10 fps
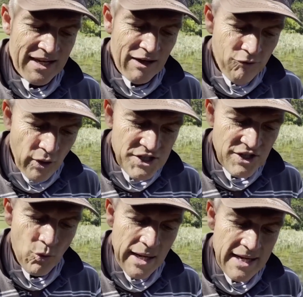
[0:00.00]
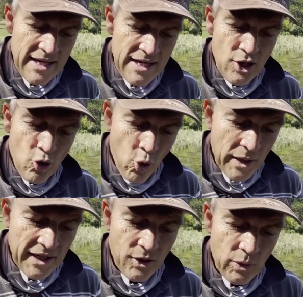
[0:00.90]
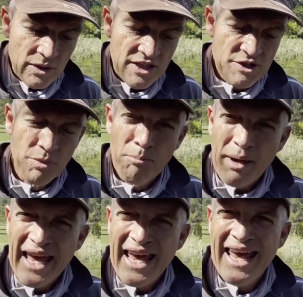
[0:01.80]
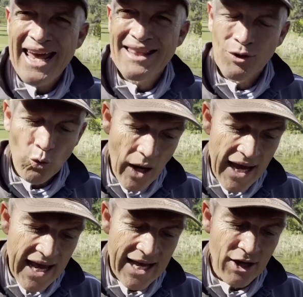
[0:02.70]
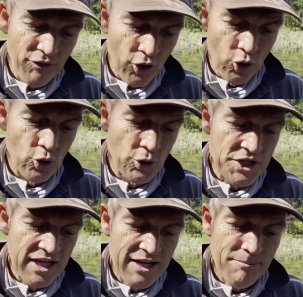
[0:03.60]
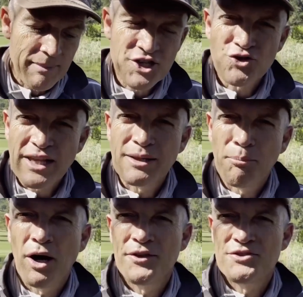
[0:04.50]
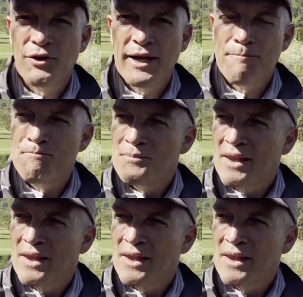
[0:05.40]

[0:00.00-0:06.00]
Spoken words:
A voice of one calling in the wilderness, "Prepare the way of the Lord, make straight the paths for him."